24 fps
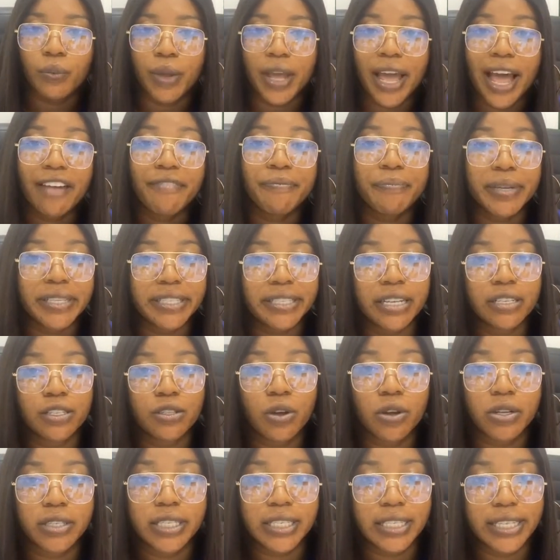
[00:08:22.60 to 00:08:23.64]
we have
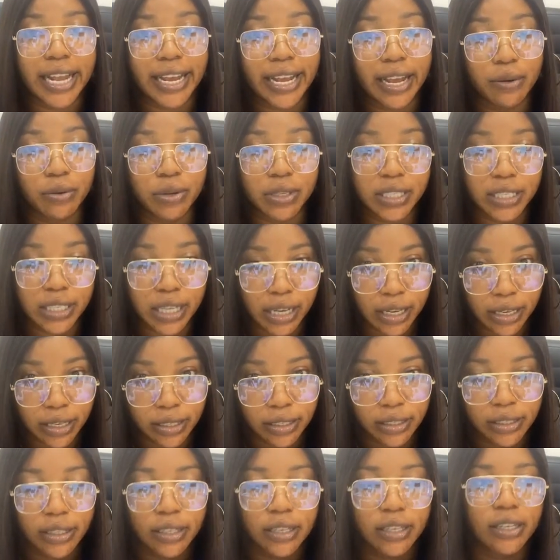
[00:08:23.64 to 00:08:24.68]
business courses, like I was saying.
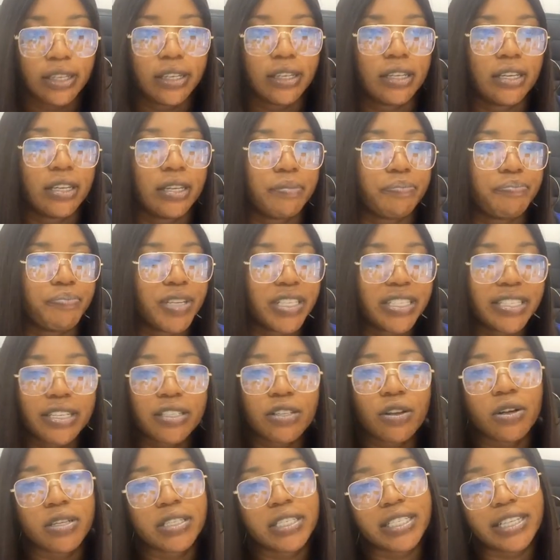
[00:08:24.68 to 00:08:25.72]

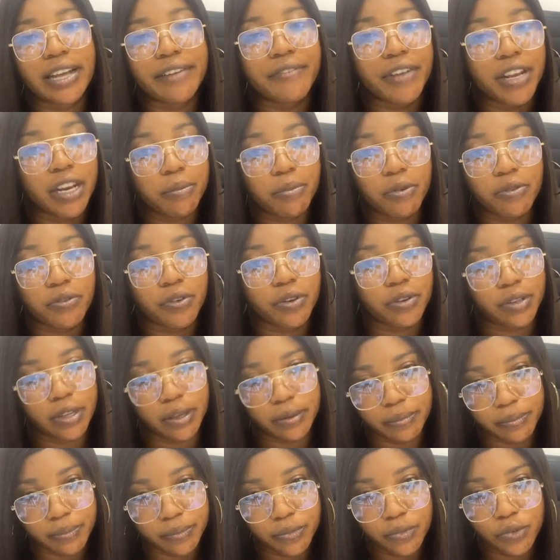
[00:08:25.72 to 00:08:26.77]
Business courses are available for
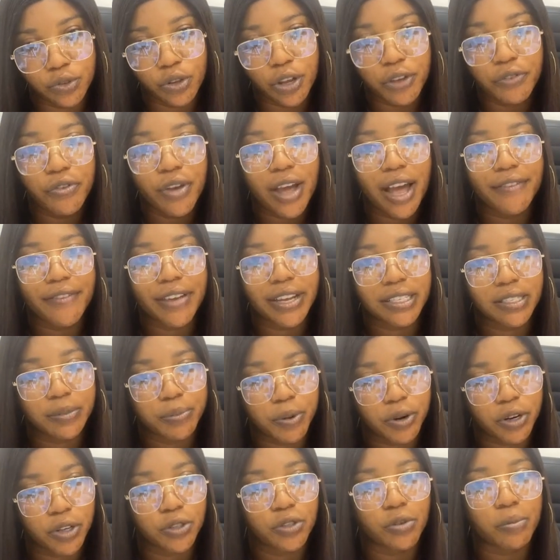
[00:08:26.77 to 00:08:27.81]
them. So if you have
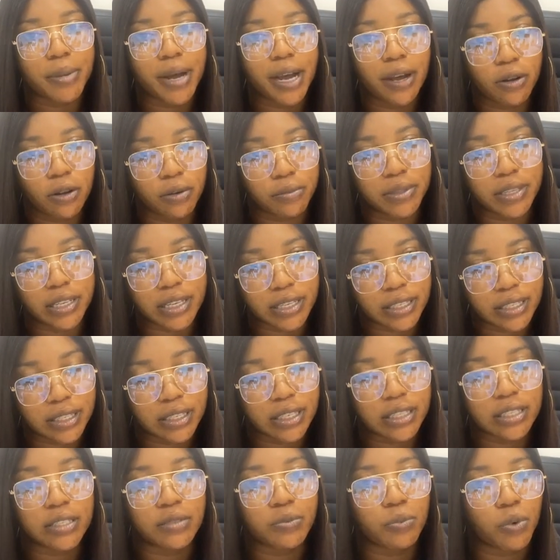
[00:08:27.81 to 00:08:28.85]
experience to back up
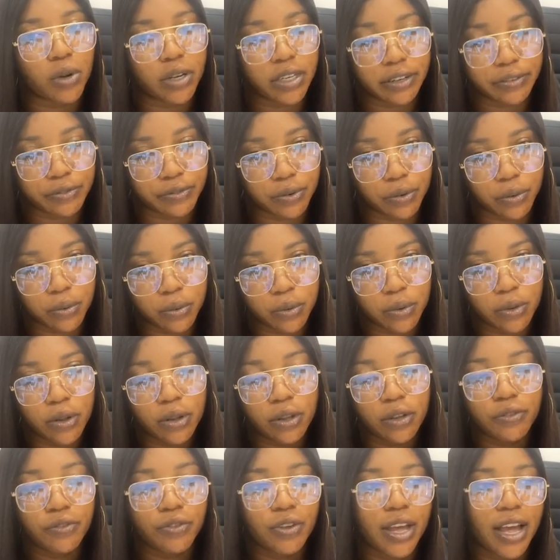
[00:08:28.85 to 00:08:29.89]
this, it's wonderful.
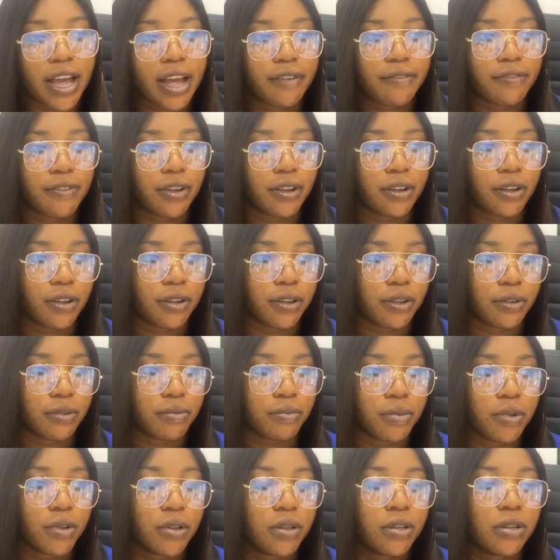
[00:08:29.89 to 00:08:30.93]
You have
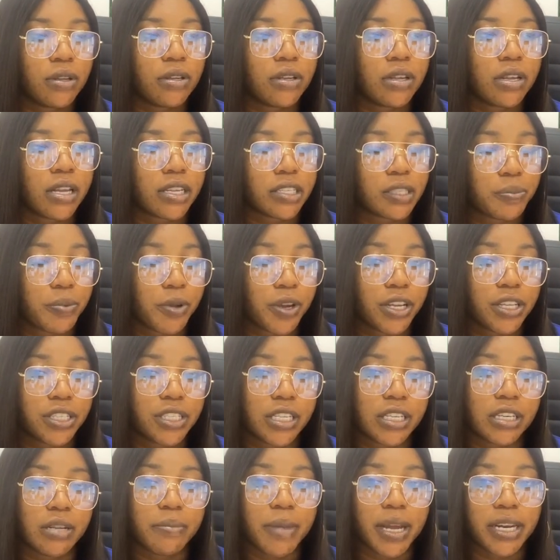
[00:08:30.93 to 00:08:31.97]

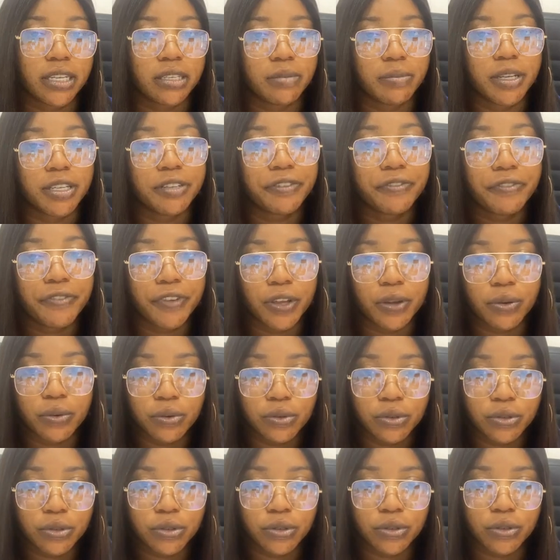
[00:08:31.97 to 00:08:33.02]
experience in the management
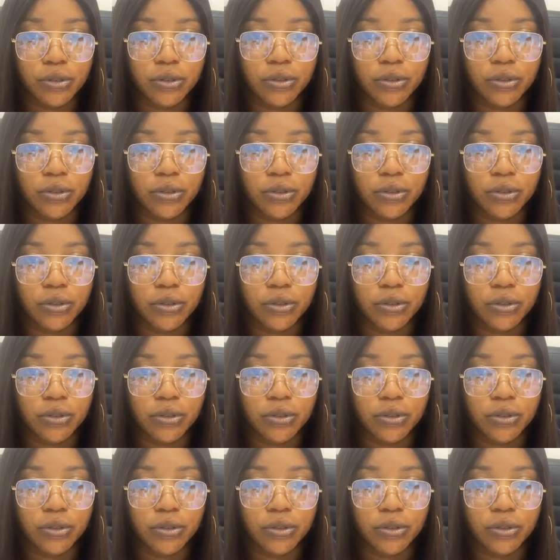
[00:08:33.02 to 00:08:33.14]
field,